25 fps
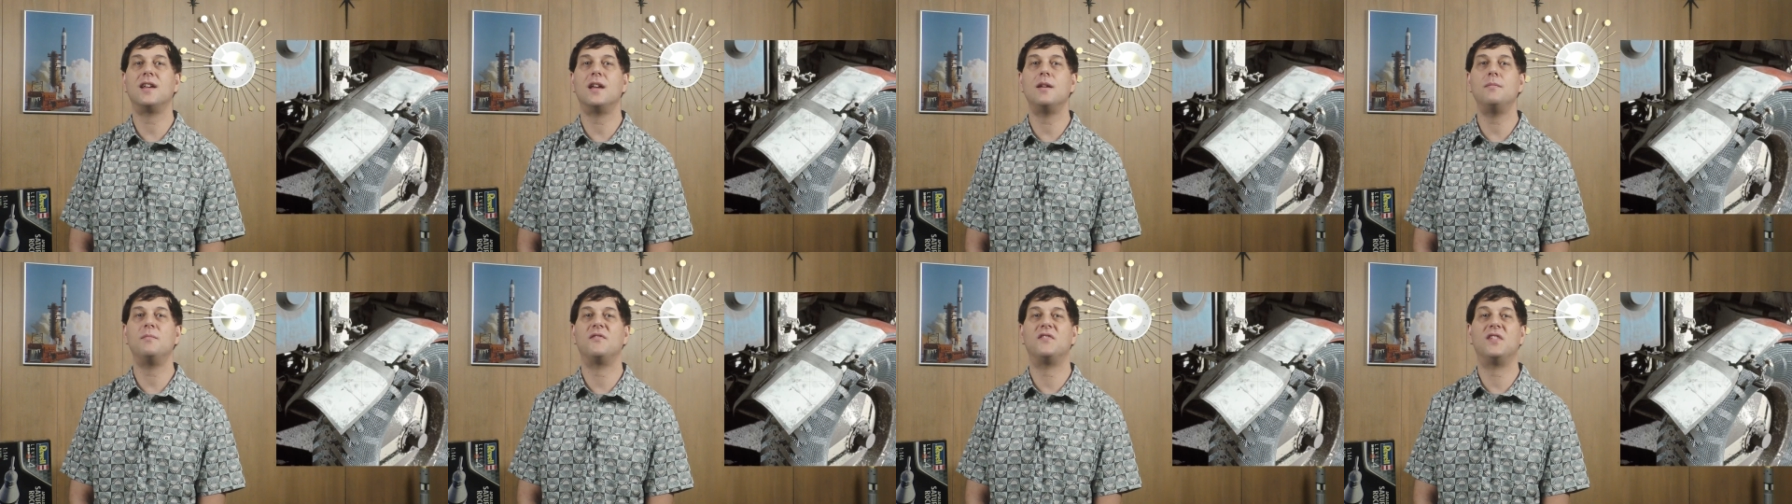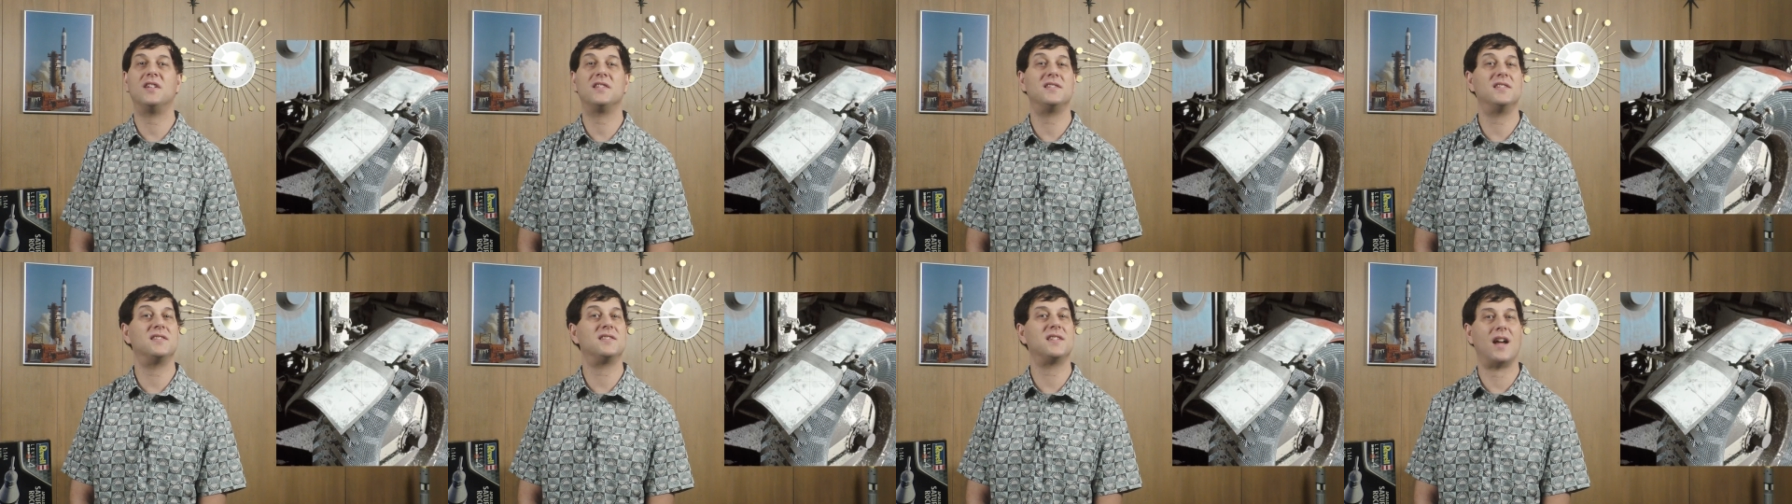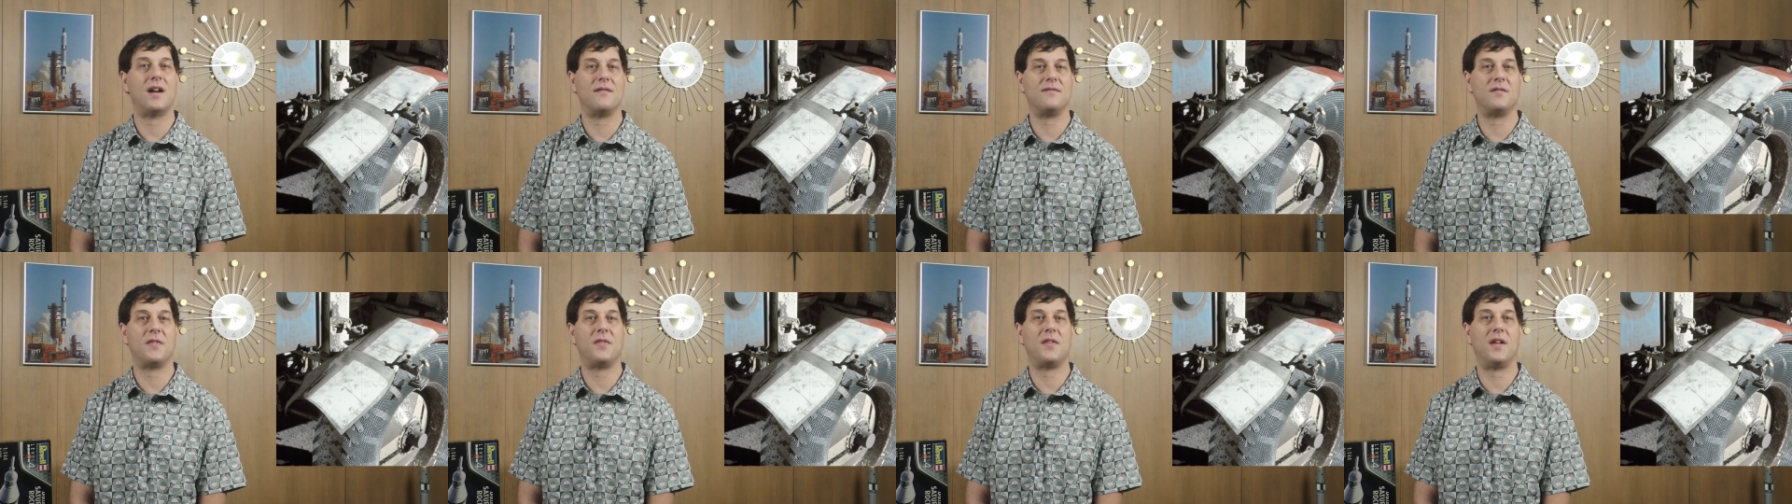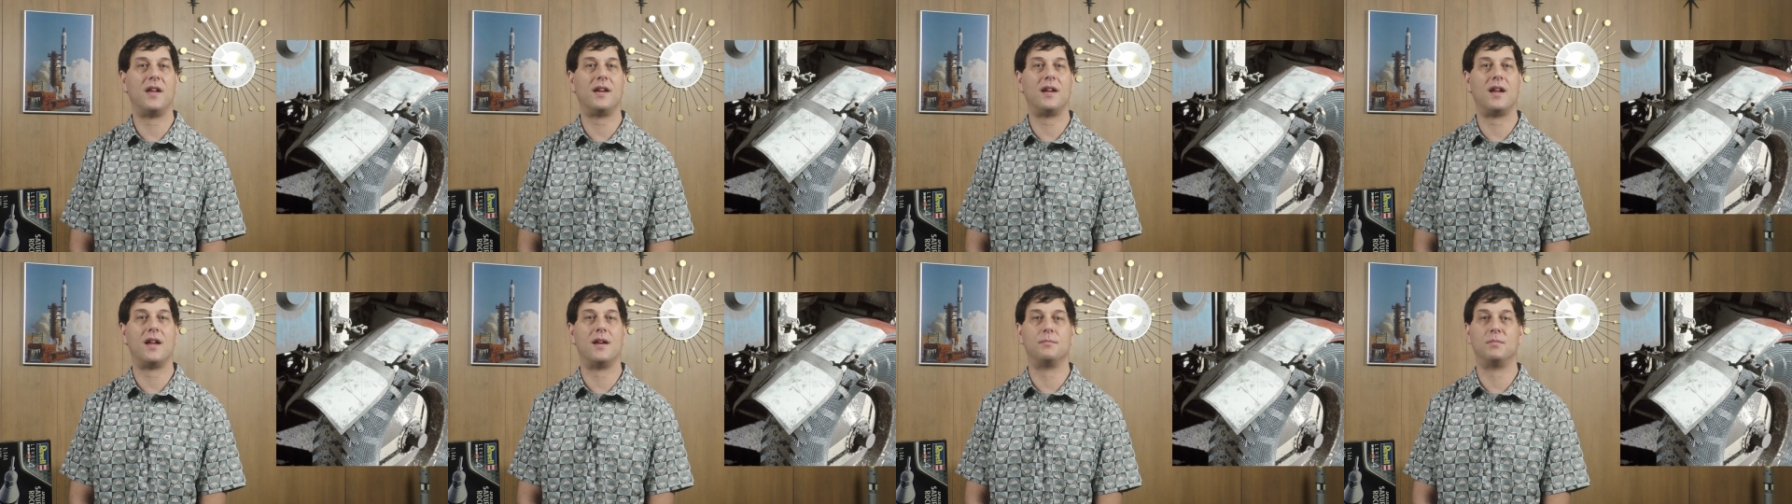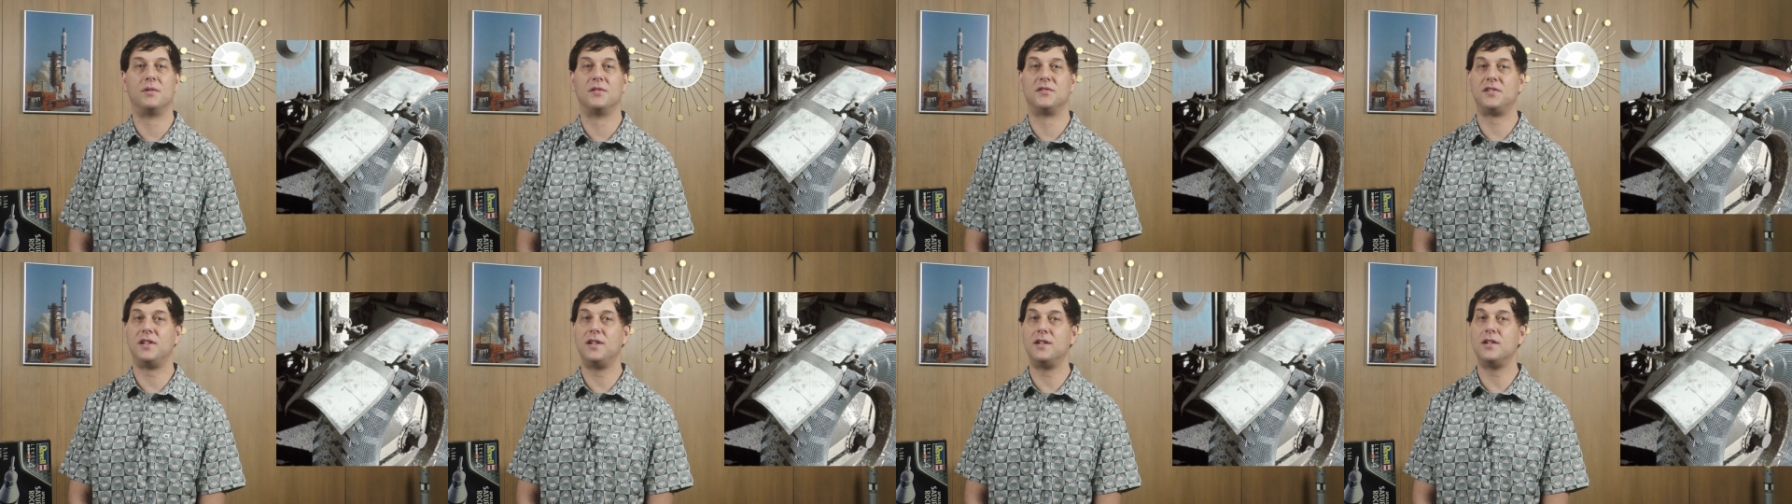tape fixes everything and
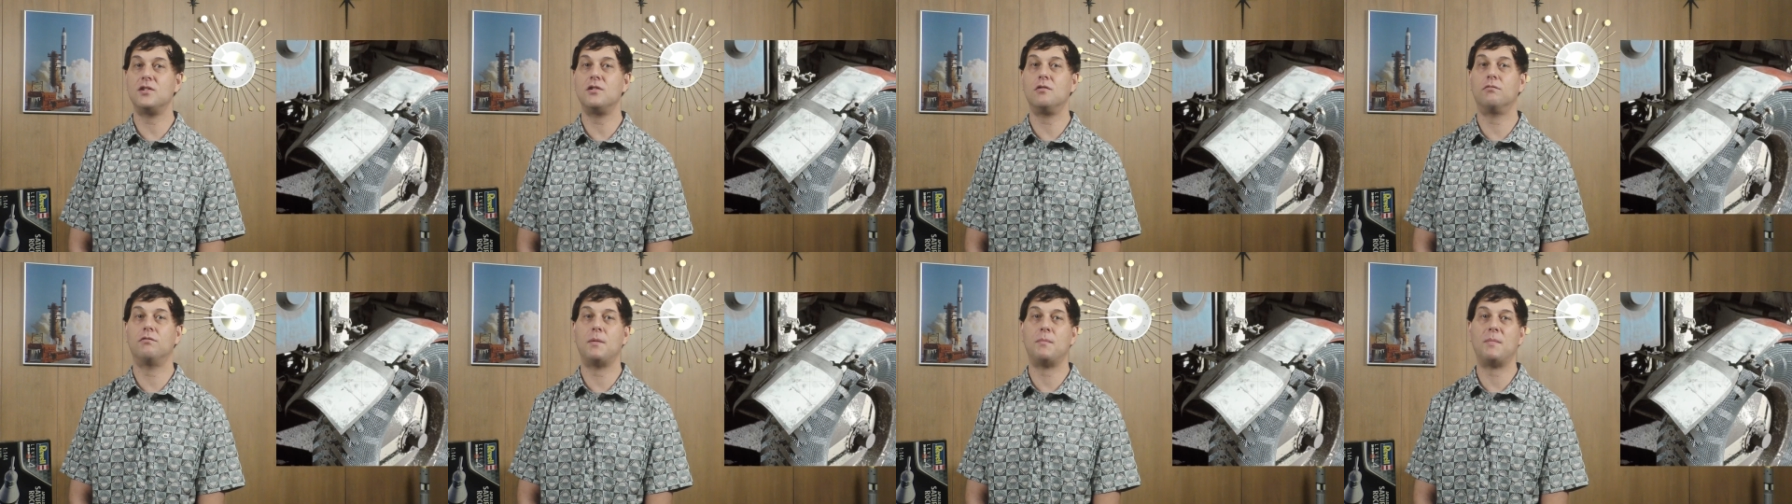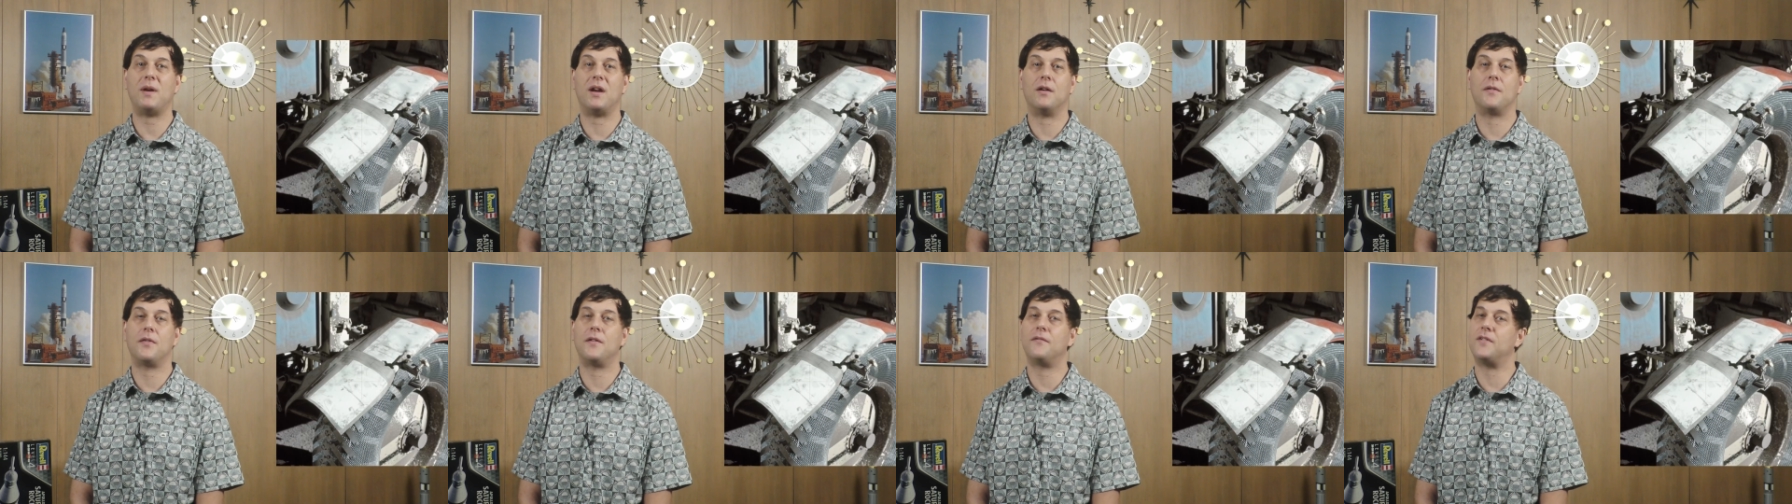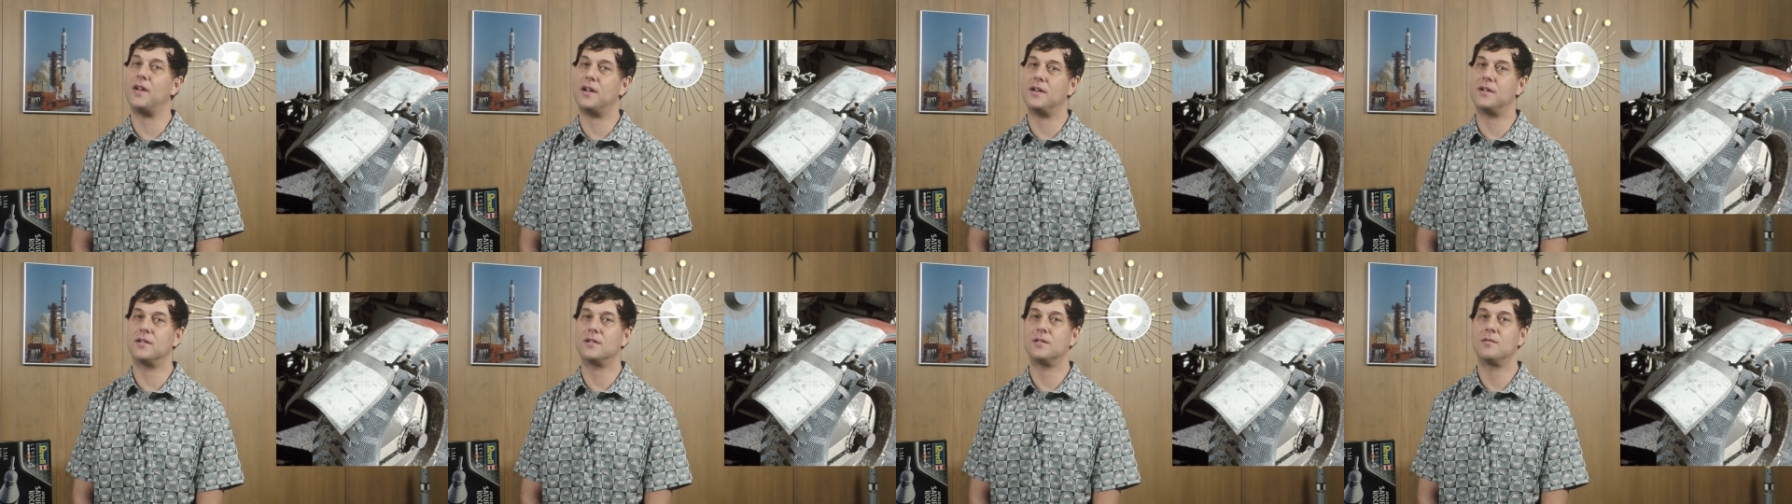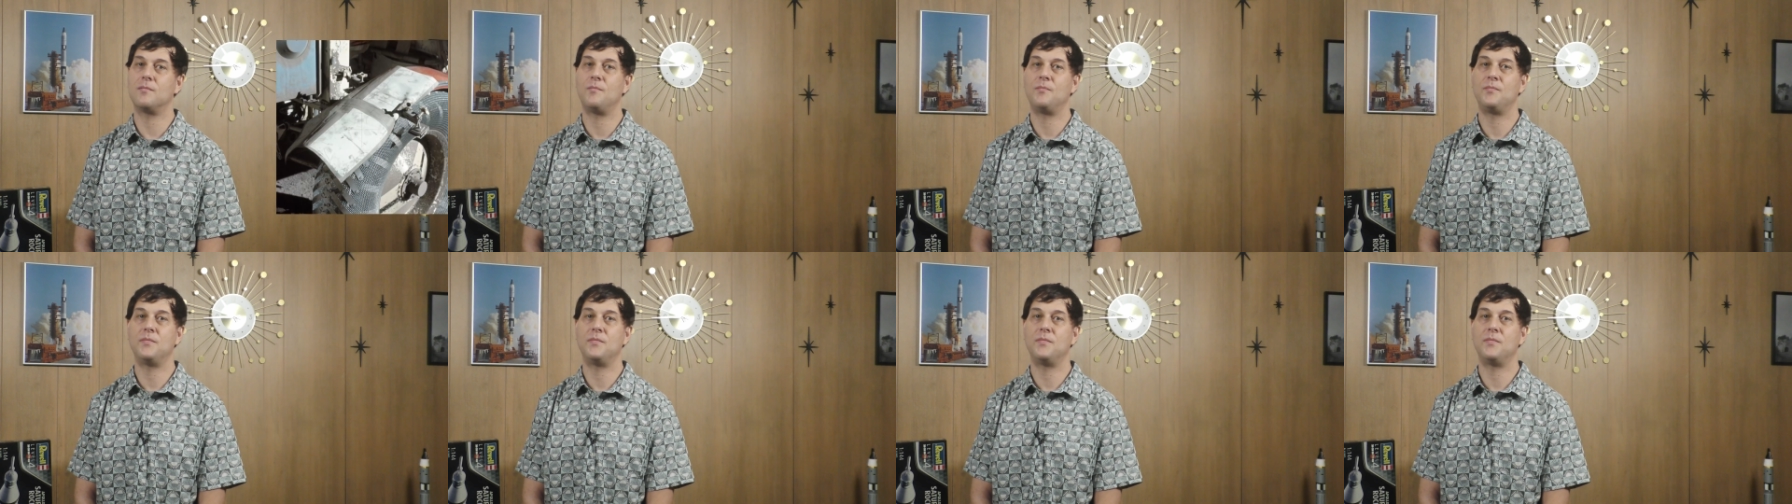proceeded to repair the fender.